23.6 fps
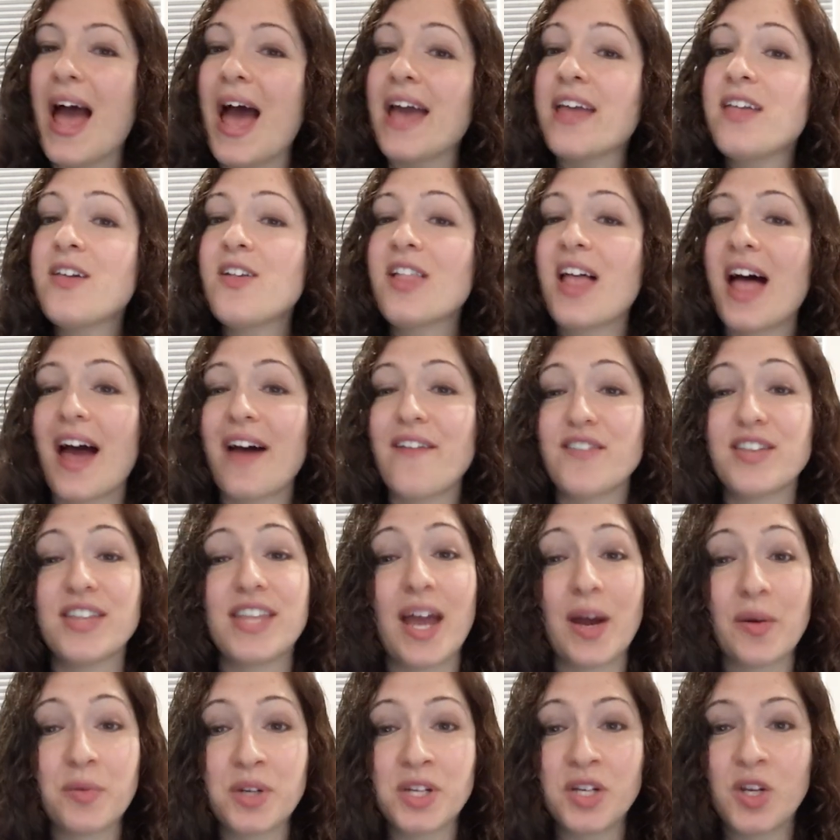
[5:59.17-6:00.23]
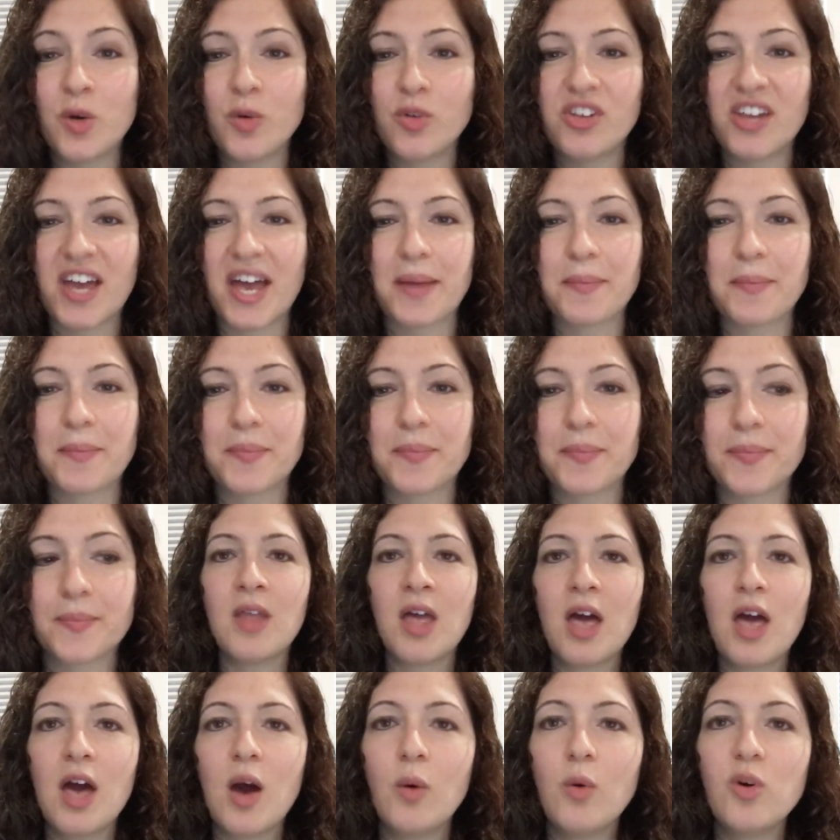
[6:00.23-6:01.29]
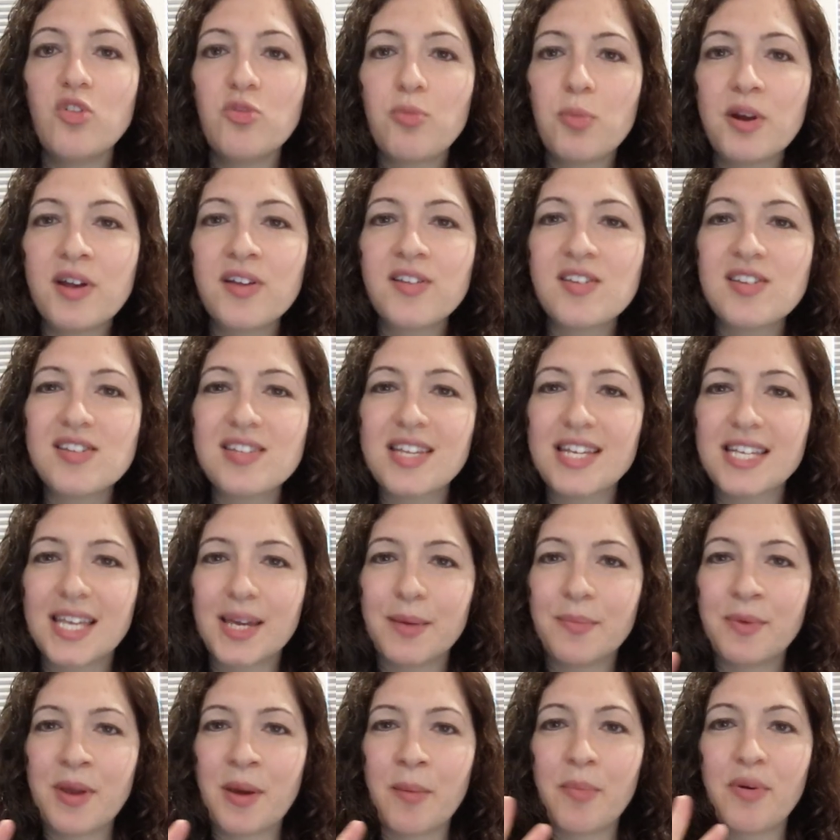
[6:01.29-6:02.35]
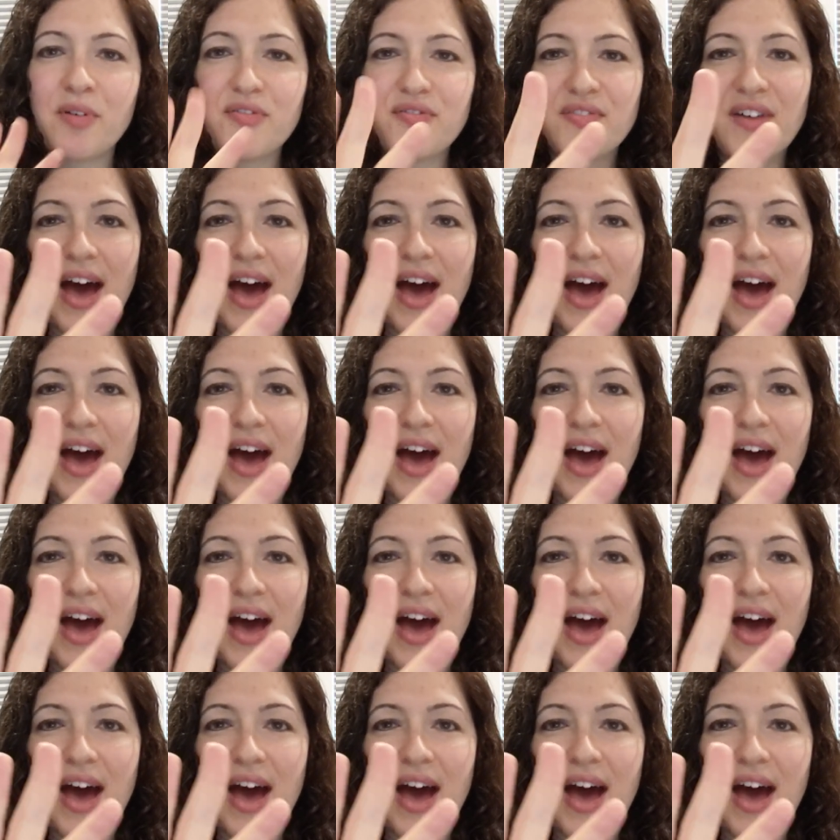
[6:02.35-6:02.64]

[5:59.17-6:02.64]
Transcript: and you'll have it down in no time. Which brings us to tip number